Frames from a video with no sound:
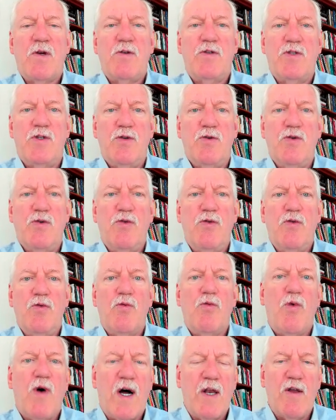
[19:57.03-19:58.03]
to
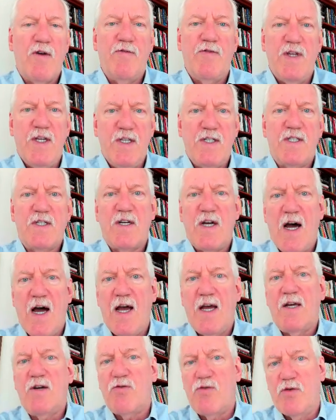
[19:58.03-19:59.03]
one of these
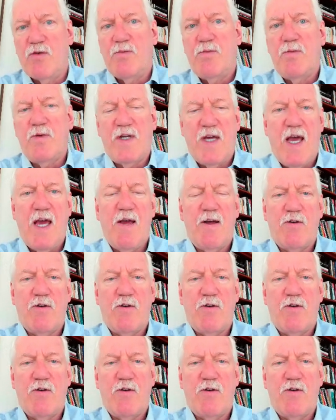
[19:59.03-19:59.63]
chi K